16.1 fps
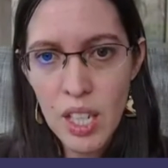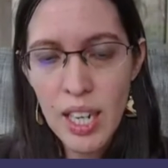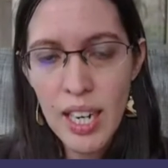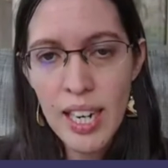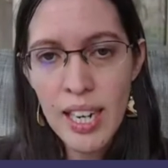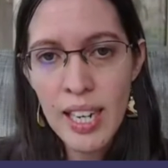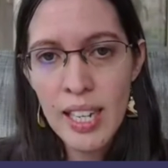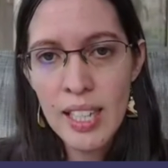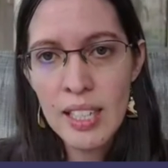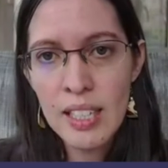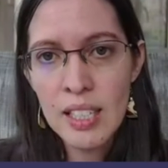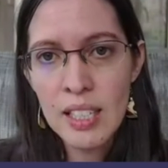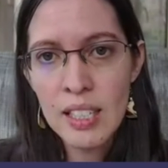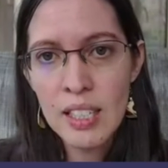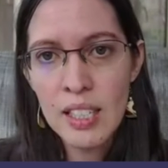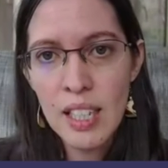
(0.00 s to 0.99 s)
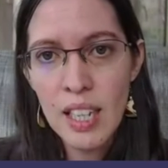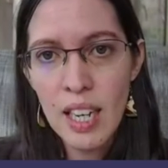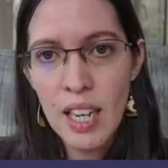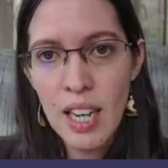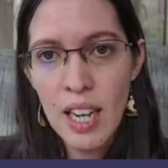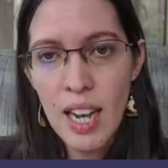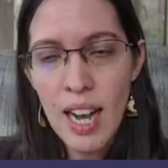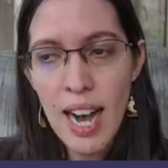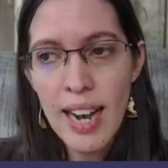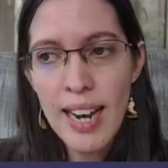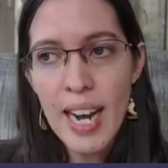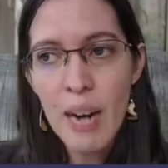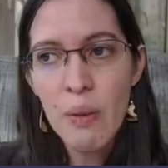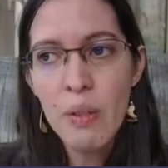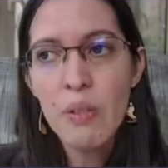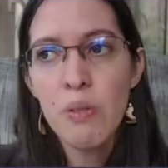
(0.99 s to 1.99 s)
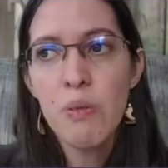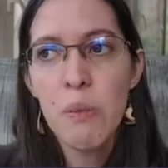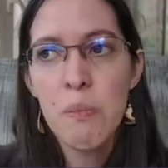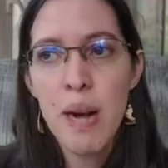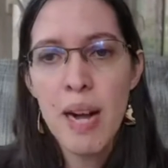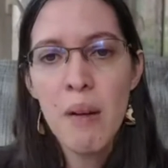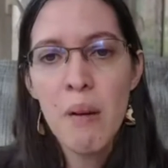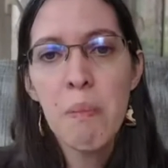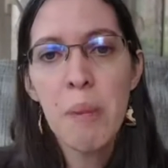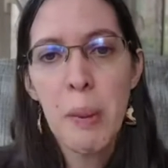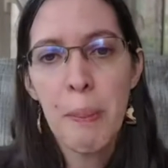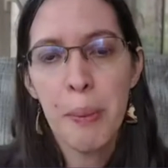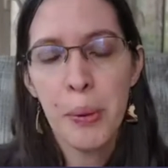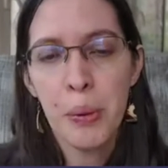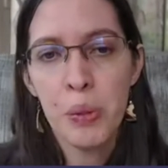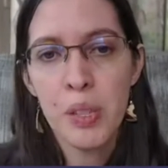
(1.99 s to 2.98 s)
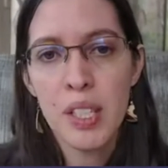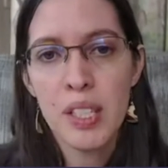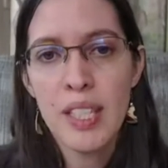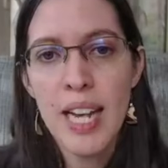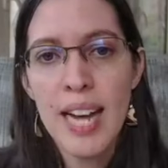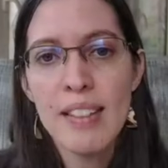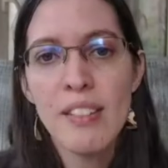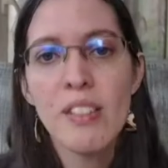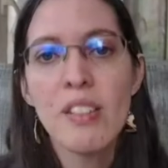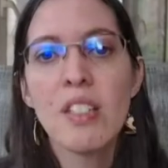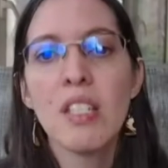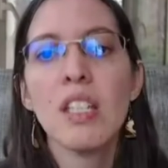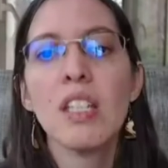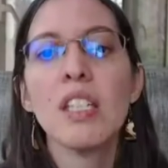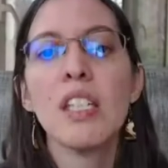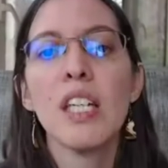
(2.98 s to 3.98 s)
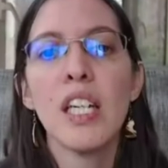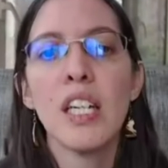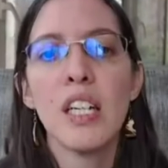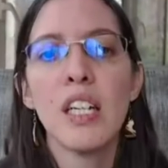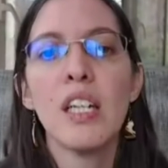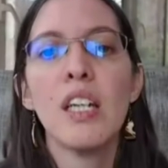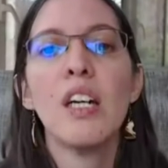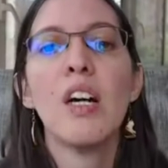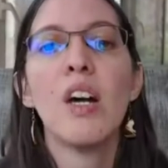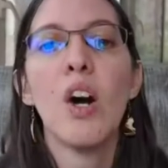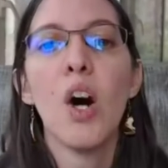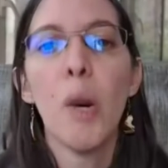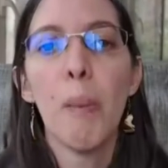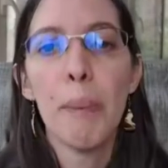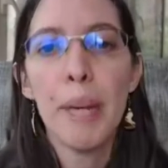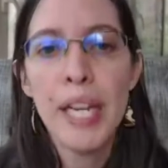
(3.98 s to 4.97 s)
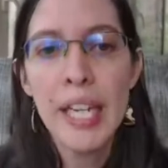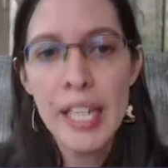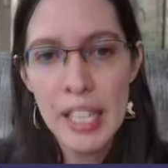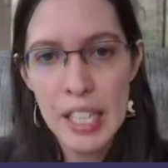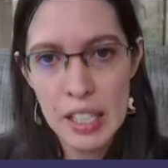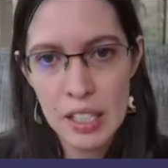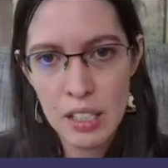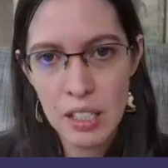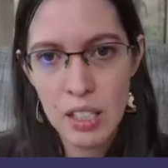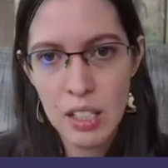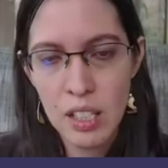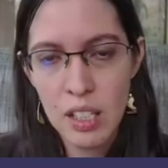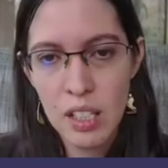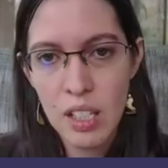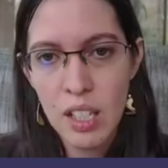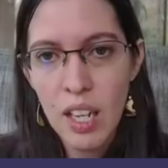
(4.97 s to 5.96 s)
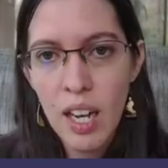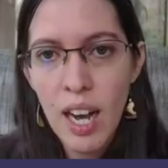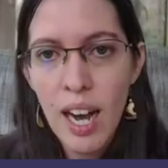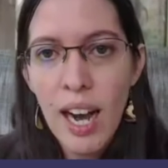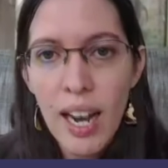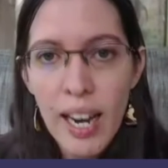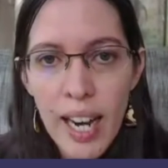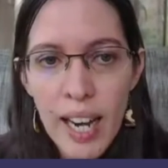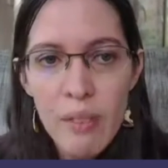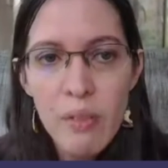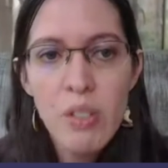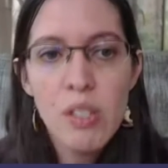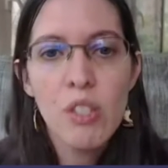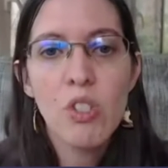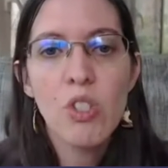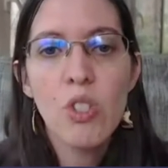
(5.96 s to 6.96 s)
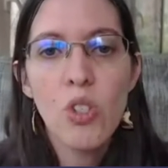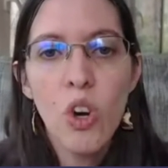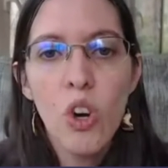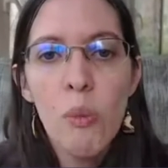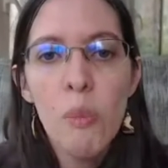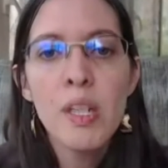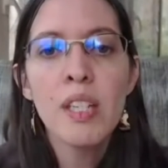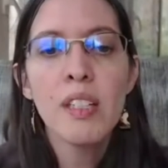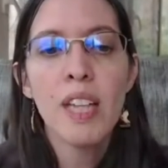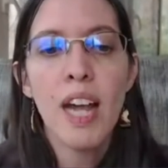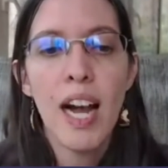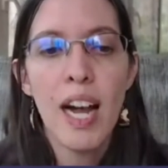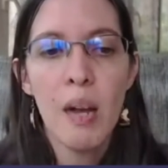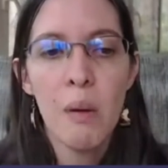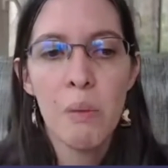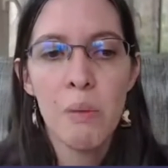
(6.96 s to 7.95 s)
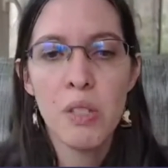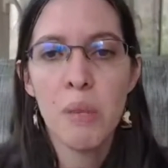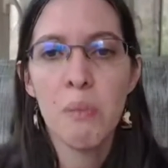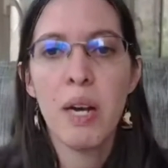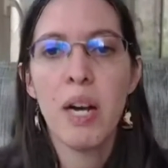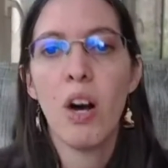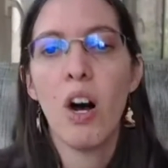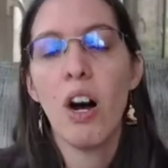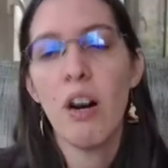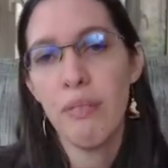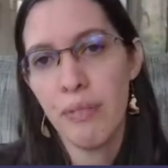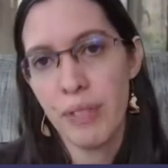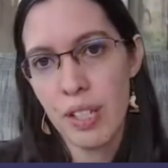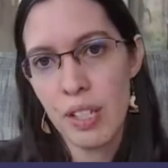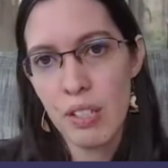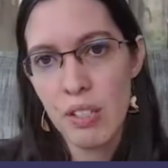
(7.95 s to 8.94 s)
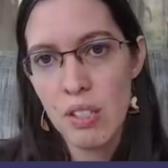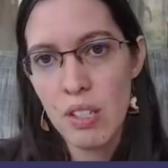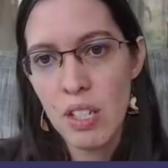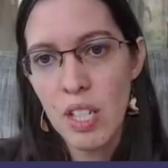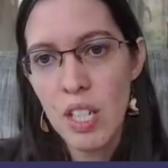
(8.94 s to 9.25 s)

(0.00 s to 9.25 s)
And I always remind people that that's their opinion. I have seen so many times in my office,